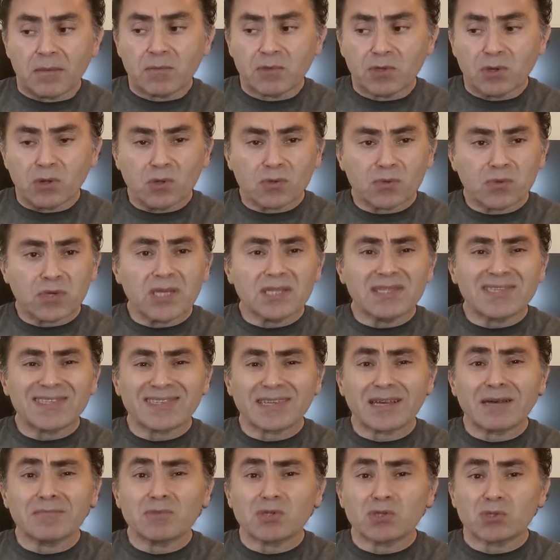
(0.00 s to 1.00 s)
You'll write
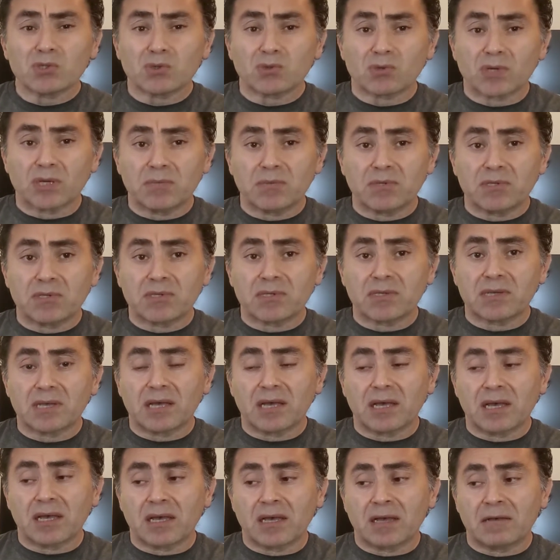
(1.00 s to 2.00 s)
some scripts,
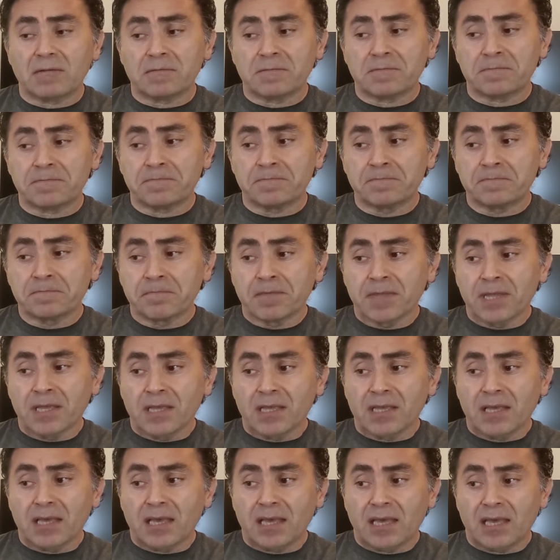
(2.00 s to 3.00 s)

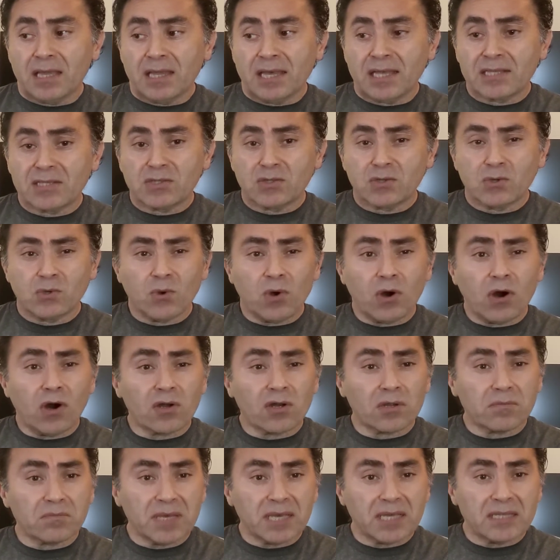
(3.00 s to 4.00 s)
and that's to
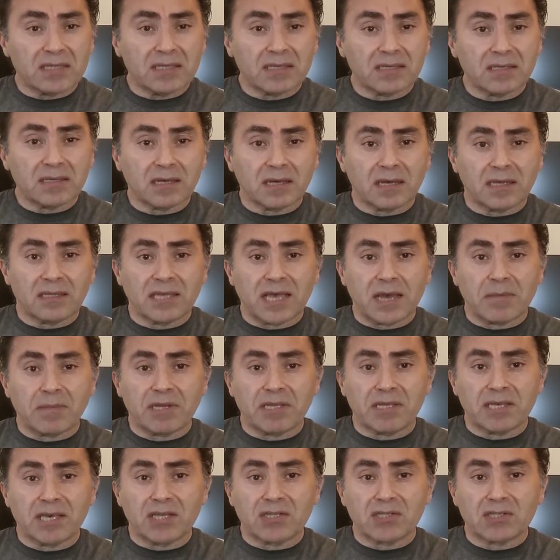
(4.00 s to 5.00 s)
automate the
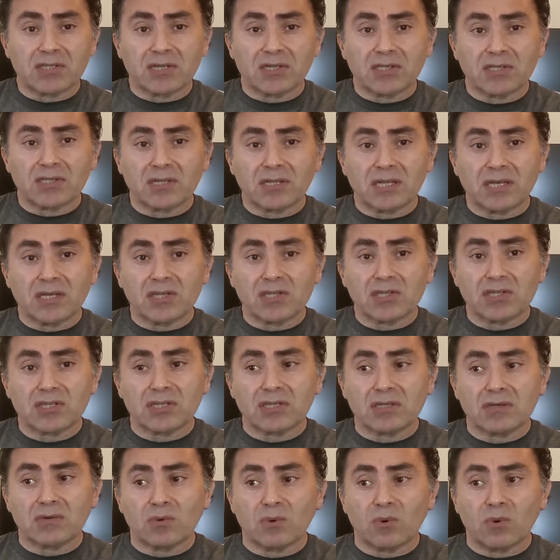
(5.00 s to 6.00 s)
application
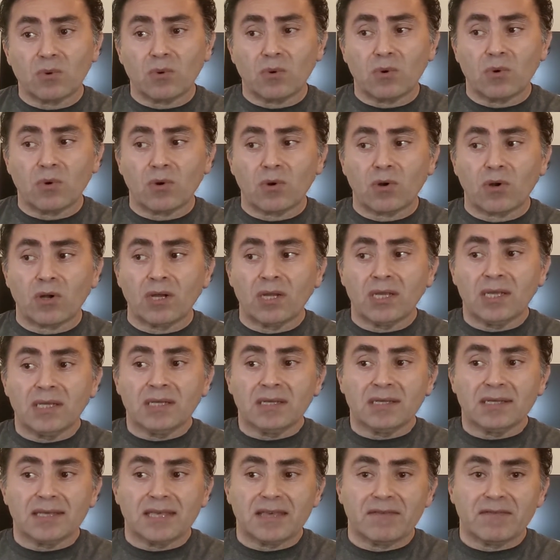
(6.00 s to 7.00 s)
installation, or
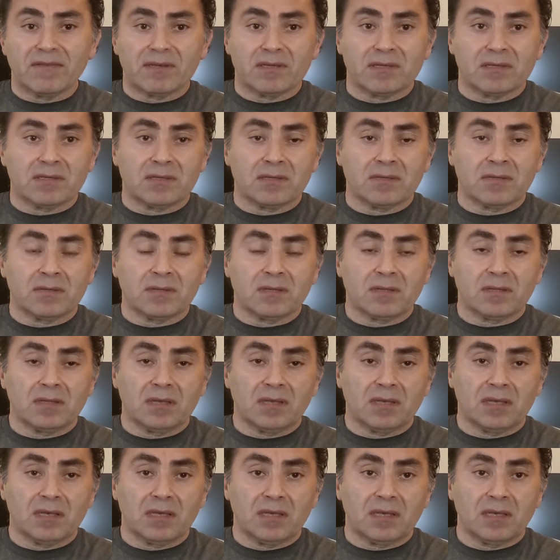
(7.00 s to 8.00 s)
even
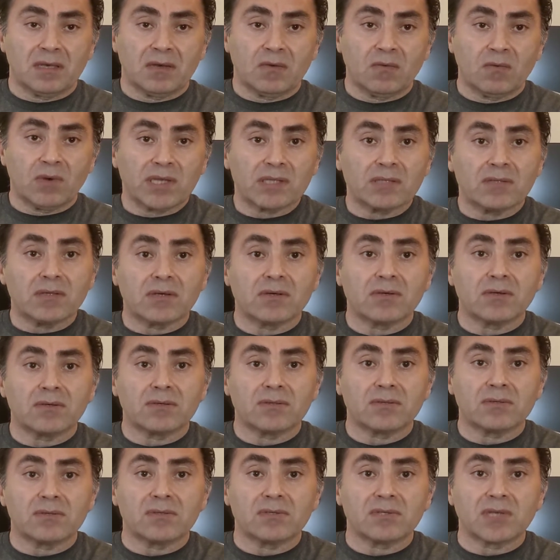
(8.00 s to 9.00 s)
the
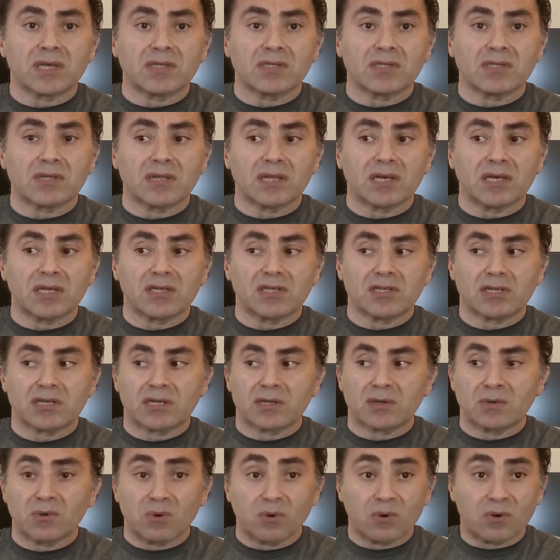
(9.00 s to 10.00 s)
Windows
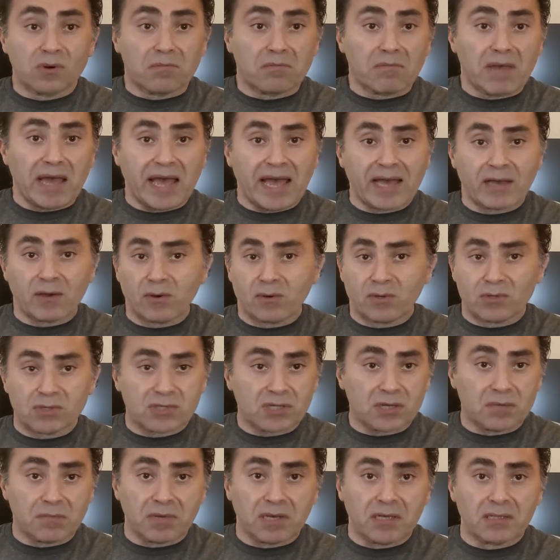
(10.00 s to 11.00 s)
installation, or Mac, or
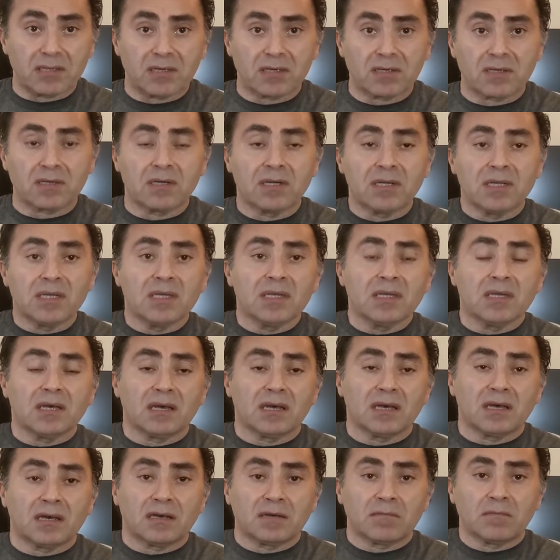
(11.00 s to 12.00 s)
some other
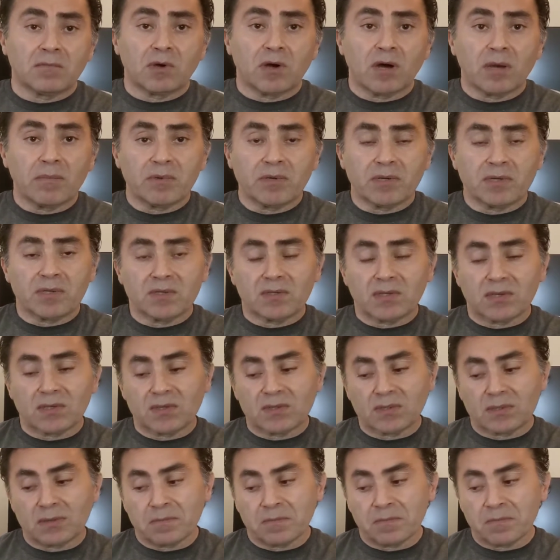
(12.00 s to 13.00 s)
operating
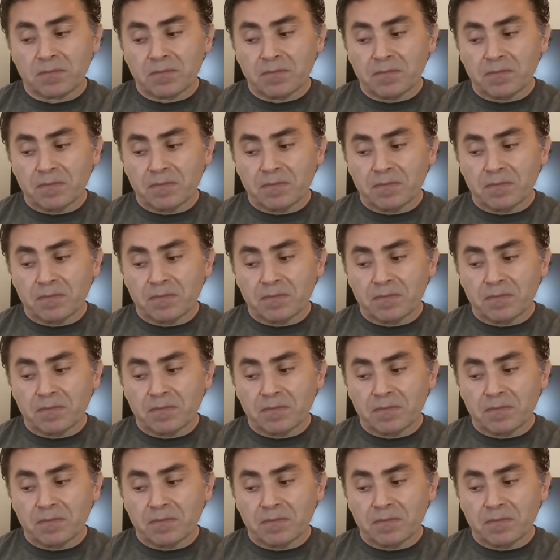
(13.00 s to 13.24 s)
system.